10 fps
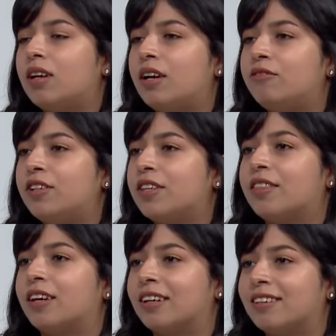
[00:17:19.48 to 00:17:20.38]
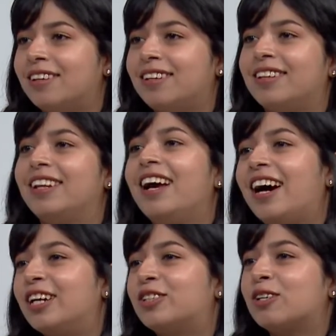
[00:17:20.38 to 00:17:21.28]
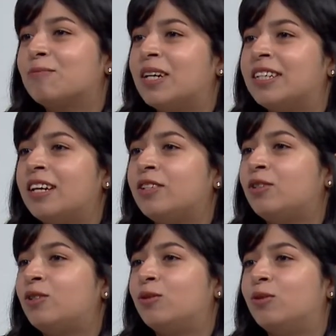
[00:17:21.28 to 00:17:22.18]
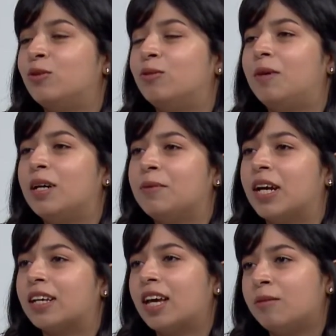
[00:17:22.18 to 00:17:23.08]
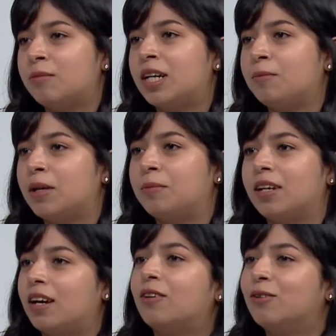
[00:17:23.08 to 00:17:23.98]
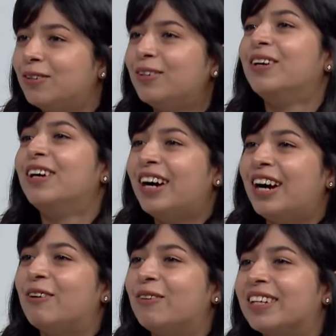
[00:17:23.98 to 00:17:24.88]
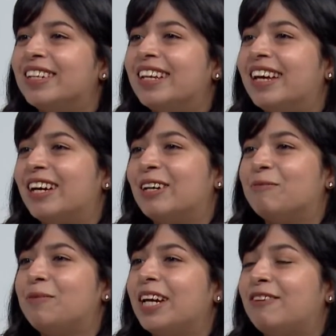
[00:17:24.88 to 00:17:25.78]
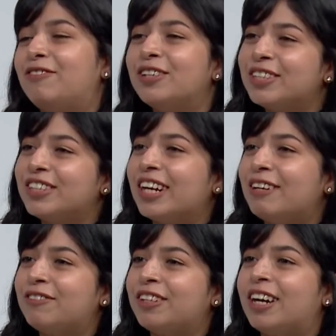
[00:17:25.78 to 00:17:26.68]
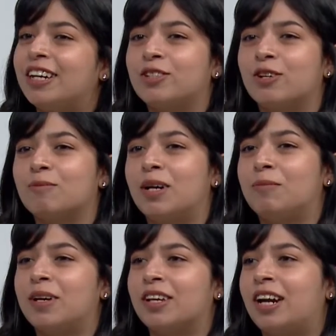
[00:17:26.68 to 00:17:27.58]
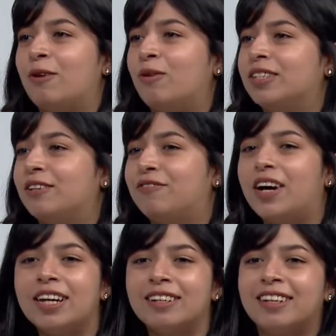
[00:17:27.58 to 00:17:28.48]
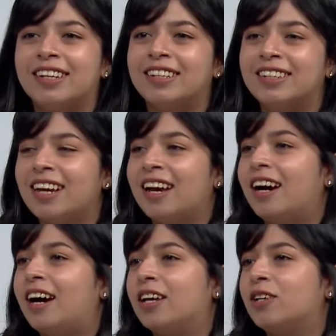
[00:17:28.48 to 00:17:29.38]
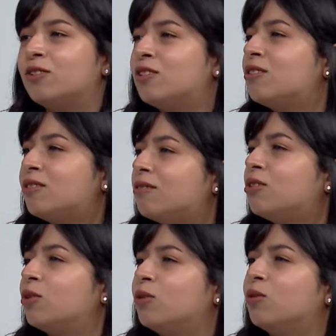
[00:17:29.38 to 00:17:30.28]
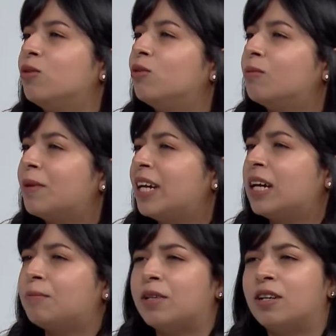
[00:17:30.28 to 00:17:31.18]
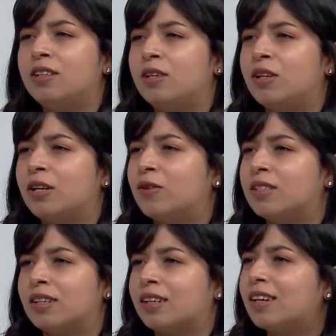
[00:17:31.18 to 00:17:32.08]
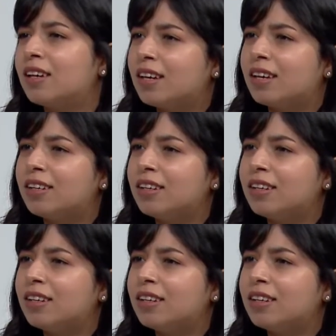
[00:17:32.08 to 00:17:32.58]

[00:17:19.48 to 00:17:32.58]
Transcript: everything. I told my dad to buy me a camera. Maybe I will be a photographer. I told my mother I want a violin. I used to play a piano when I was a kid.